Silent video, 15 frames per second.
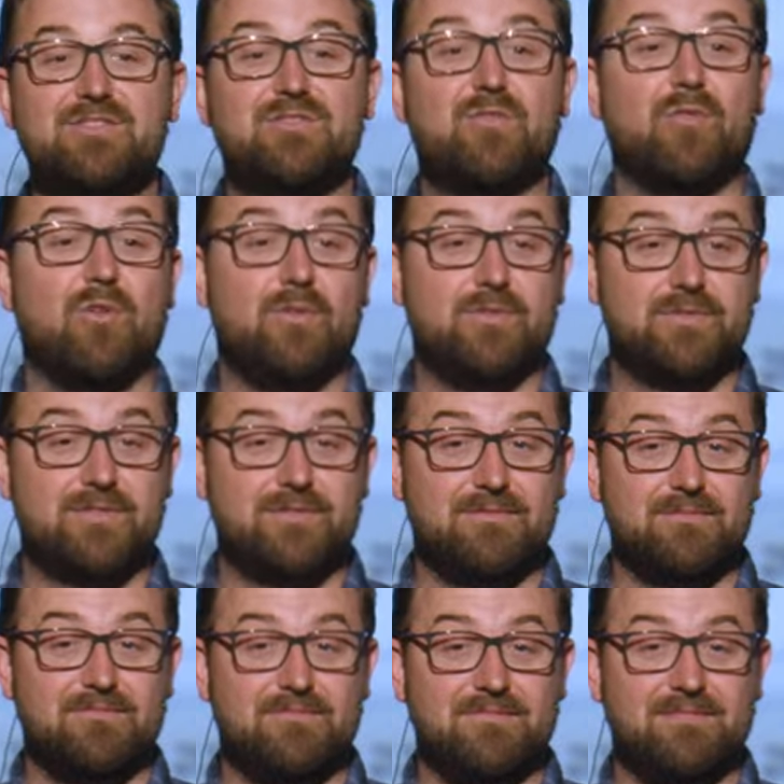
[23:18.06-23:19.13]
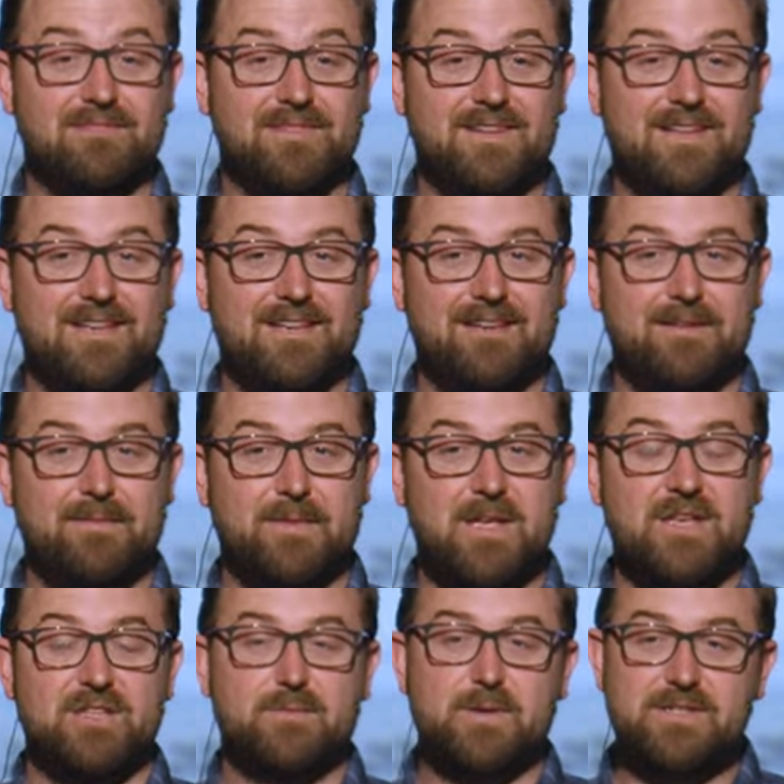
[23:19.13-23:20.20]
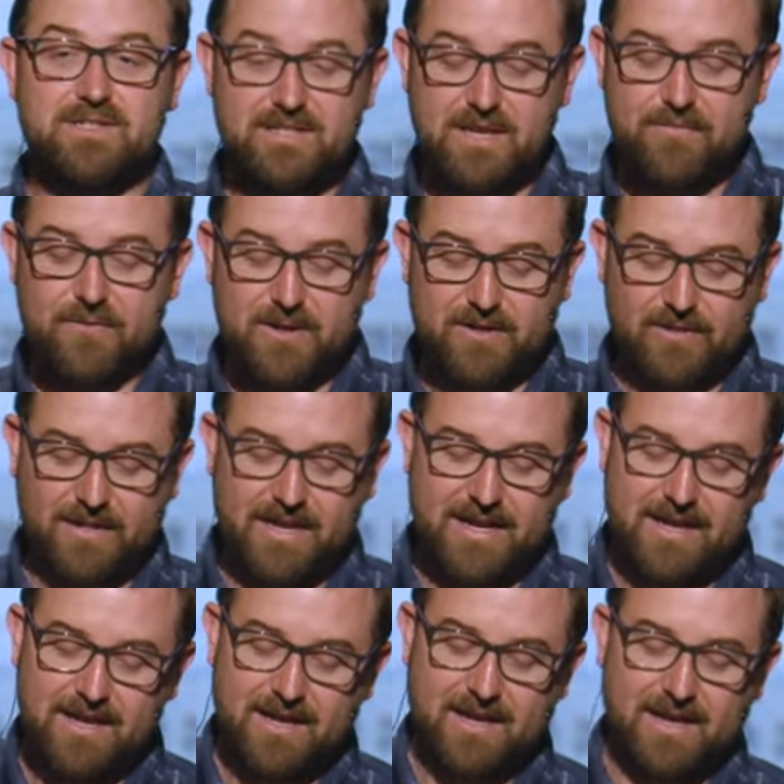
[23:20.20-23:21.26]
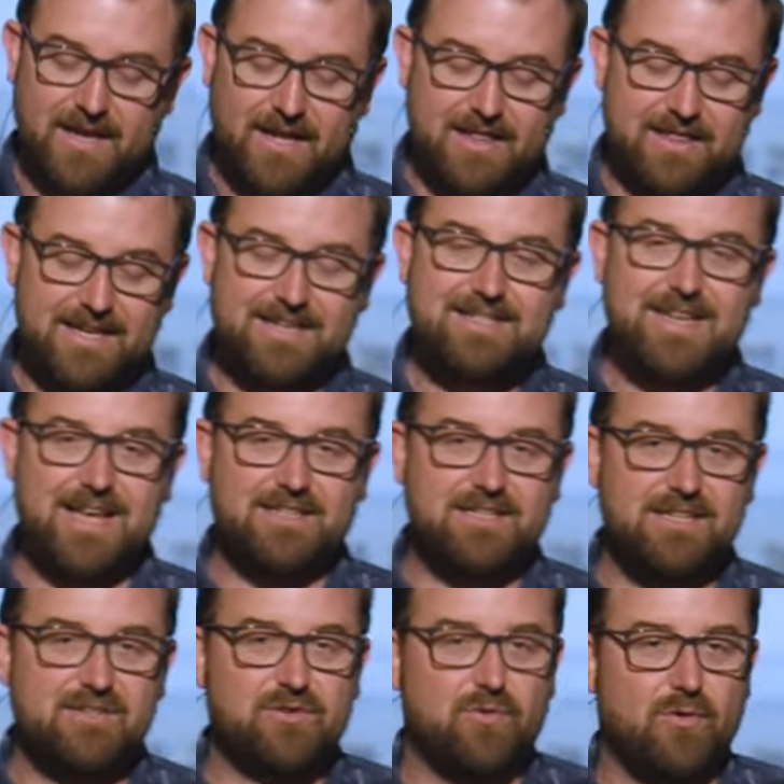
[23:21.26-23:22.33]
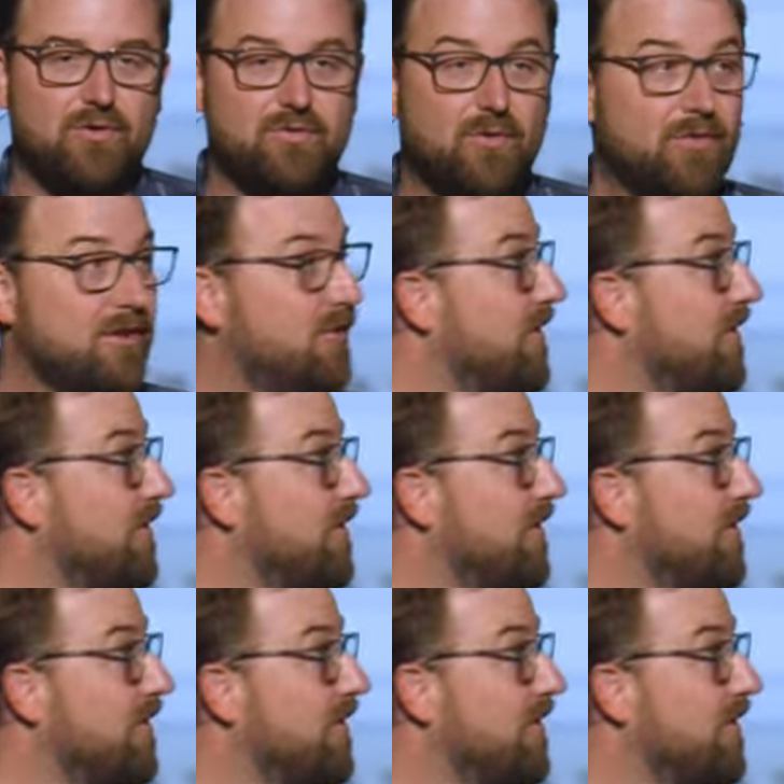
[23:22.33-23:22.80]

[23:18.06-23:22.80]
Scrolls. Specifically, the Dead Sea Scrolls or the